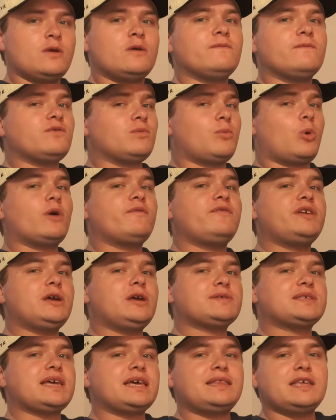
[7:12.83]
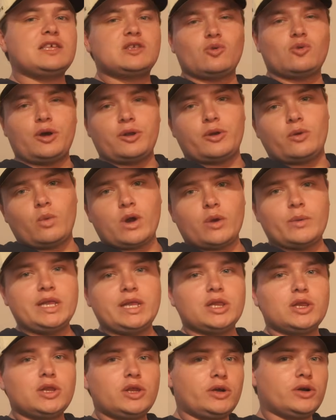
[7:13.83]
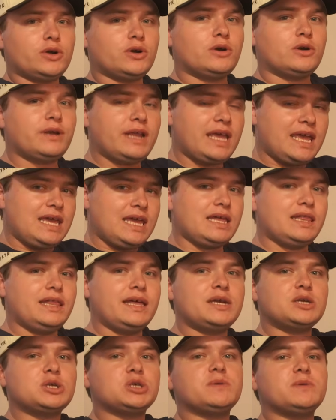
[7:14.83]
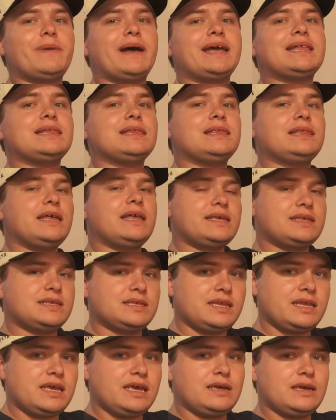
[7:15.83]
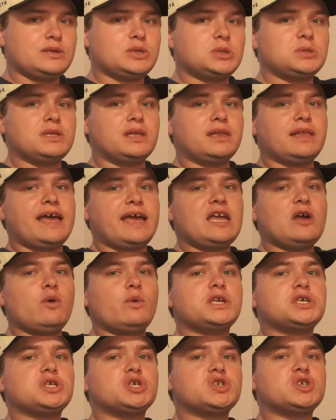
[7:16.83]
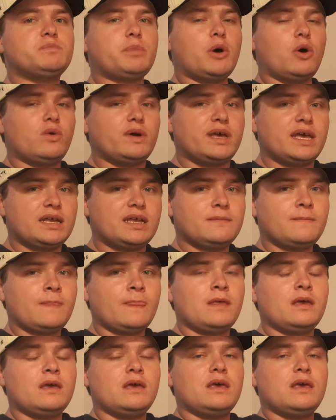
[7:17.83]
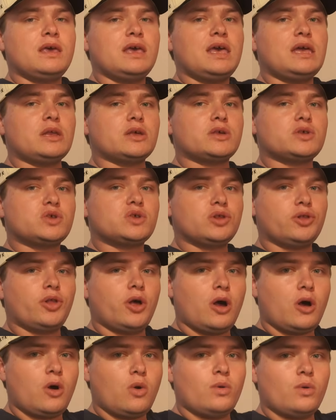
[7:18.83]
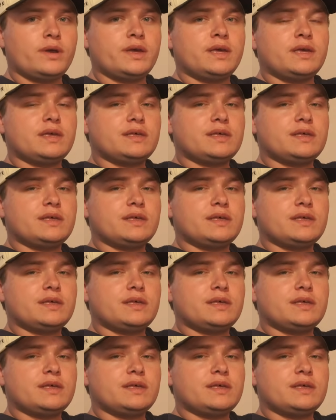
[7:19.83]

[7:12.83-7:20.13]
For more videos like this one, where we learn English by listening to the language spoken in a slow,